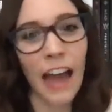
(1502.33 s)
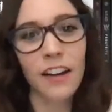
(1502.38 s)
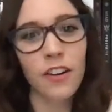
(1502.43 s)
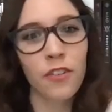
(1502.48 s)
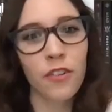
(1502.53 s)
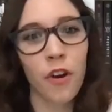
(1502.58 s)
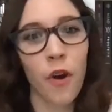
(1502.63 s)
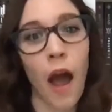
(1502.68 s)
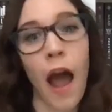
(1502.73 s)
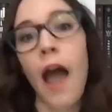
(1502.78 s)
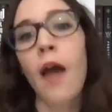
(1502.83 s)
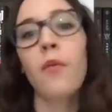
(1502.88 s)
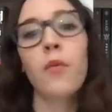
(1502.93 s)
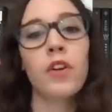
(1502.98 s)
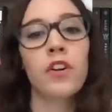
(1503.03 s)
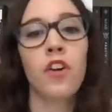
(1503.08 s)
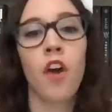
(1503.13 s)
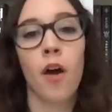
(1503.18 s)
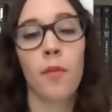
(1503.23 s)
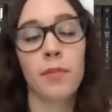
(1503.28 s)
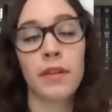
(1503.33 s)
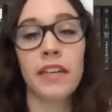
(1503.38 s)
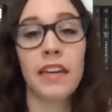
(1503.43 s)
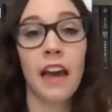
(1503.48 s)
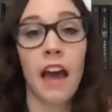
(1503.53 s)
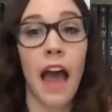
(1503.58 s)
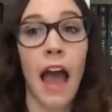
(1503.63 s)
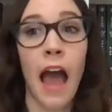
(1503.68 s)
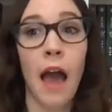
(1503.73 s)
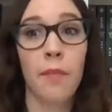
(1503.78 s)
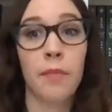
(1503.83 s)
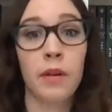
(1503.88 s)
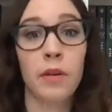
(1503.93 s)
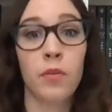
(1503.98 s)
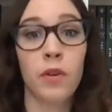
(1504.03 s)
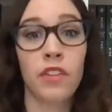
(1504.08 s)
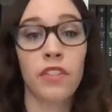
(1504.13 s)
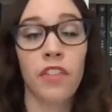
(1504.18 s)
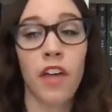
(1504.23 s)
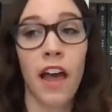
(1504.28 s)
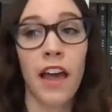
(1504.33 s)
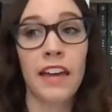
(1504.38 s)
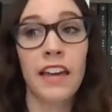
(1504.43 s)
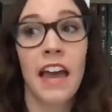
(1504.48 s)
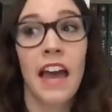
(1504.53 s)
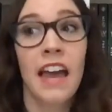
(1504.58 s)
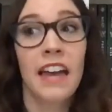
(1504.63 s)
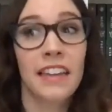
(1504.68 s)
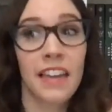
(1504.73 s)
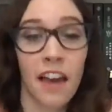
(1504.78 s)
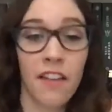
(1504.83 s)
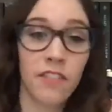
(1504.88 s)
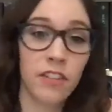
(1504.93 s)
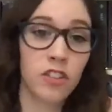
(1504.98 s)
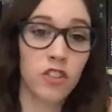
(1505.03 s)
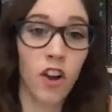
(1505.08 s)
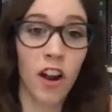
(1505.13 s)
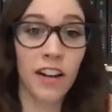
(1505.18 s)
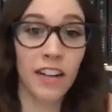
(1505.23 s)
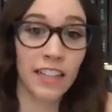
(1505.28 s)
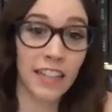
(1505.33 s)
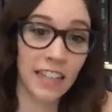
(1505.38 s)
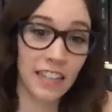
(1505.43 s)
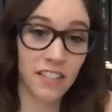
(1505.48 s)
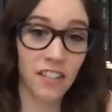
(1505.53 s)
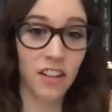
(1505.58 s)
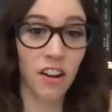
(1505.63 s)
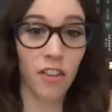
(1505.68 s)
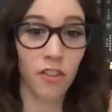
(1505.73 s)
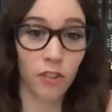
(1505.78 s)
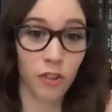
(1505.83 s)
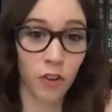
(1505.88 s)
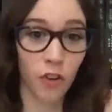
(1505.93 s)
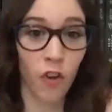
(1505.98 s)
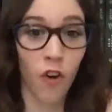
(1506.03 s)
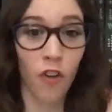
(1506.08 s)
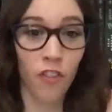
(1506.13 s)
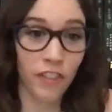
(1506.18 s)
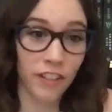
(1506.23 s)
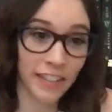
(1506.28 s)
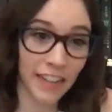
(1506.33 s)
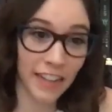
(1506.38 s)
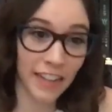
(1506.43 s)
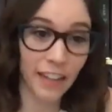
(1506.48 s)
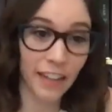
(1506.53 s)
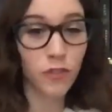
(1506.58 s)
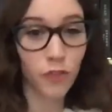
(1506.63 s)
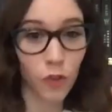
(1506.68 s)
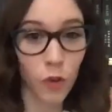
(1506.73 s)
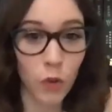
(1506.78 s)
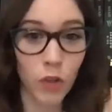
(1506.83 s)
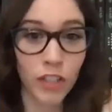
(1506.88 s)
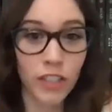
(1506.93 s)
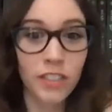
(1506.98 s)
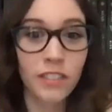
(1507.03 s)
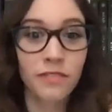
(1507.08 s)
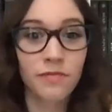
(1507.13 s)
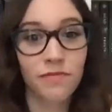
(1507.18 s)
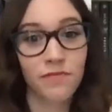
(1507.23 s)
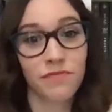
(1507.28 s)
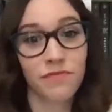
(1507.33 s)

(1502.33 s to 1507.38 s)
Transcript: I don't know. I would not be happy with, like, Kevin trying to kiss another girl on the dance floor.